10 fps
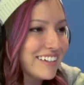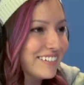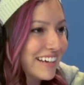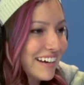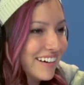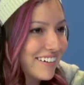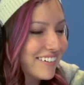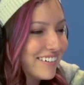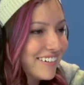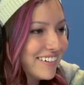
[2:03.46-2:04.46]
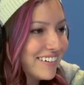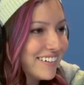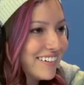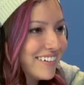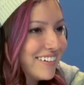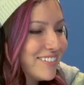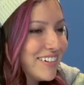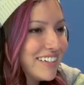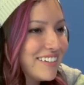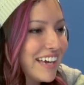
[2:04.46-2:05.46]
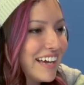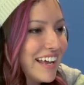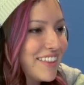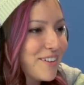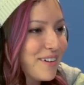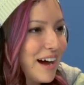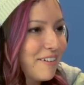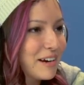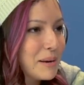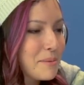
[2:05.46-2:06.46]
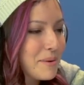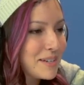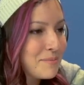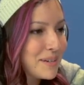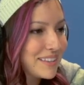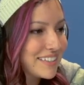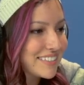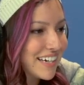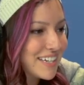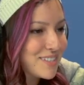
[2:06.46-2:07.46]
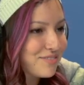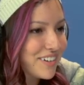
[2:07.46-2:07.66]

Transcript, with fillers: you now you can't end the round I'm about to beat this guy's